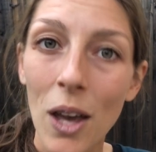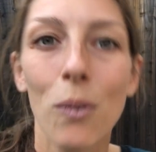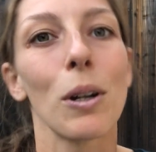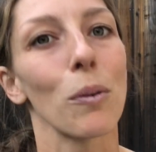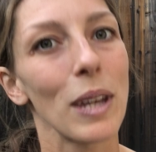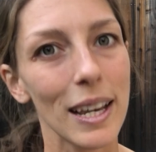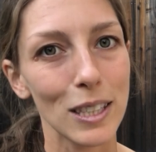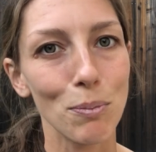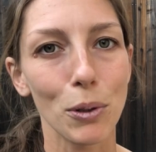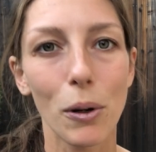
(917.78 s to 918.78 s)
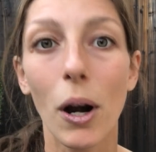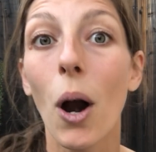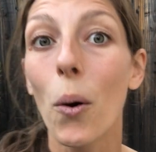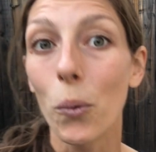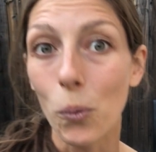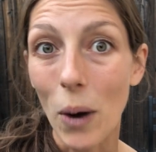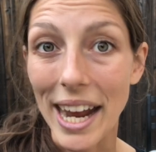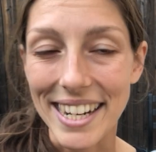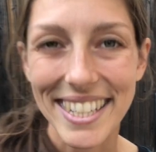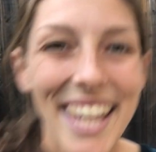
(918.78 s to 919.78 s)
where we explore
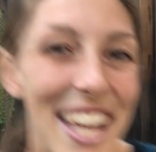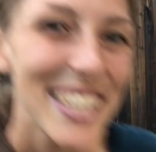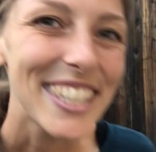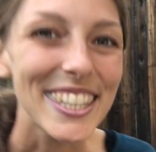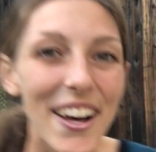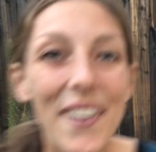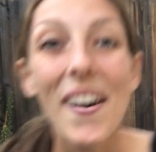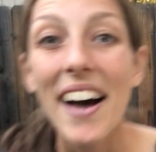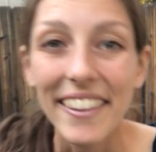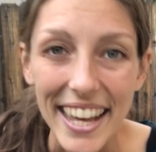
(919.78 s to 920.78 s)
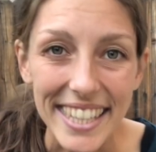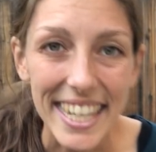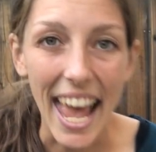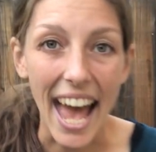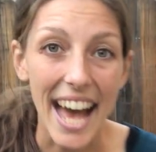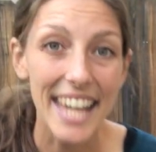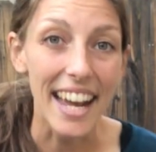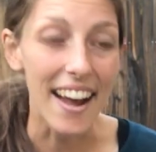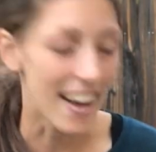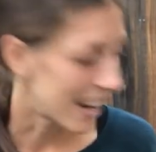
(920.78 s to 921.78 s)
weight. So let's add
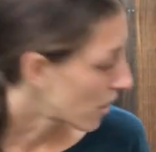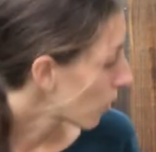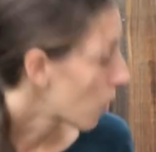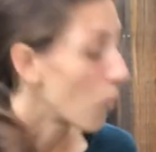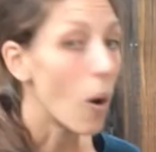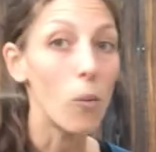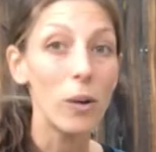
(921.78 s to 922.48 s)
on what